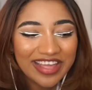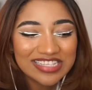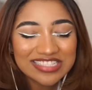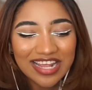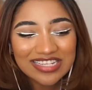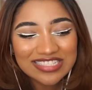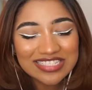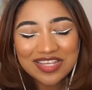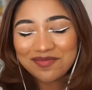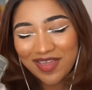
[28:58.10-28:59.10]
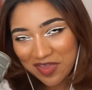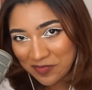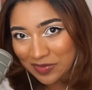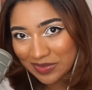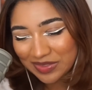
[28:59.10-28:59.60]
It's nice to see
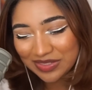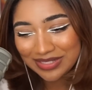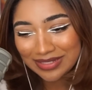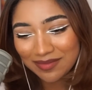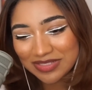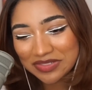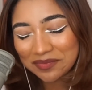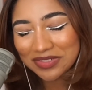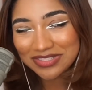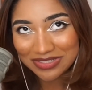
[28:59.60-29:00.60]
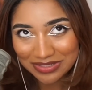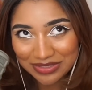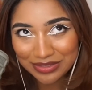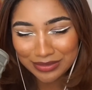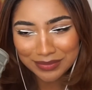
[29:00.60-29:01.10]
Mabel coming to a
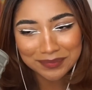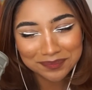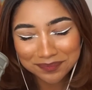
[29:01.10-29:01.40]
mature